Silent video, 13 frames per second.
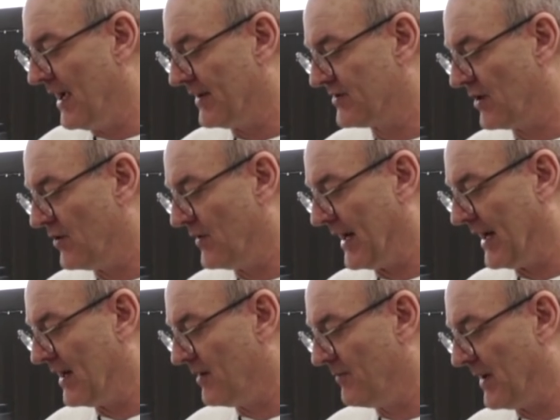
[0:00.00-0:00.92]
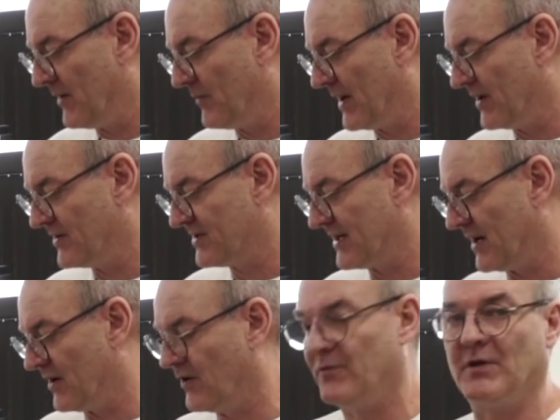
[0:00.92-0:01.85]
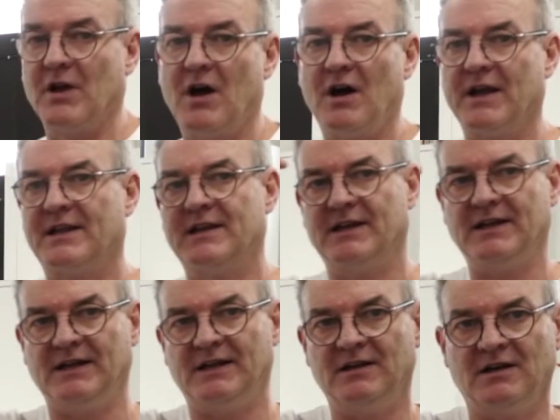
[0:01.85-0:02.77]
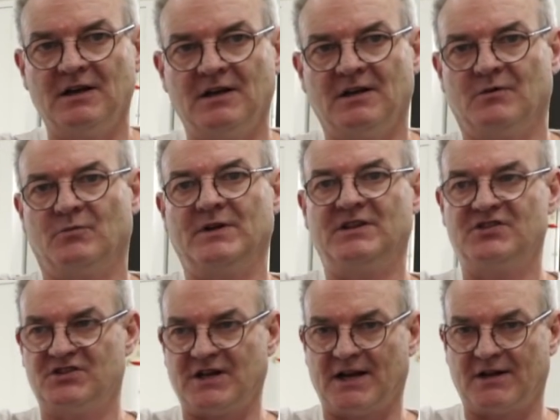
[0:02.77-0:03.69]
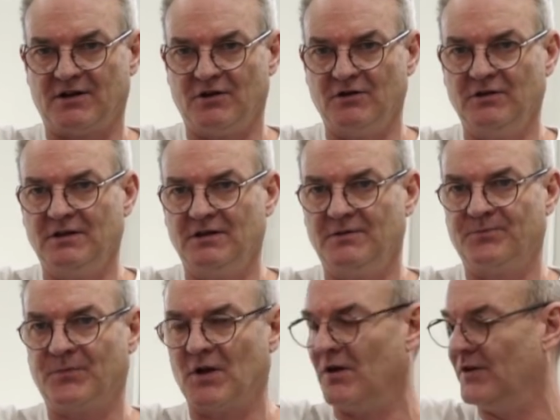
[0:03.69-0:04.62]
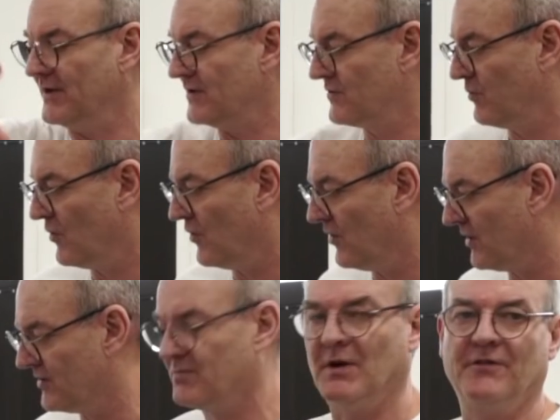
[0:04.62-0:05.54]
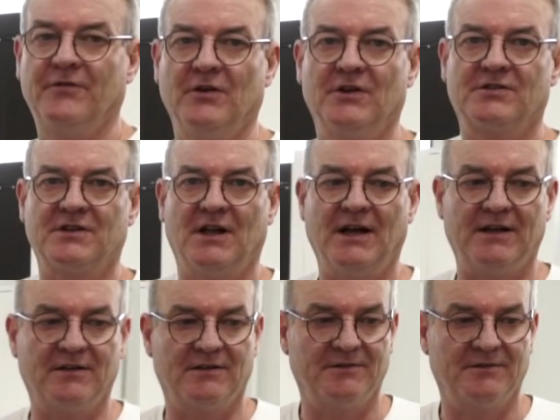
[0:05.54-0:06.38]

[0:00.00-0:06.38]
So it'll be, we're gonna start off with a high key with shadow on this wall as my first light.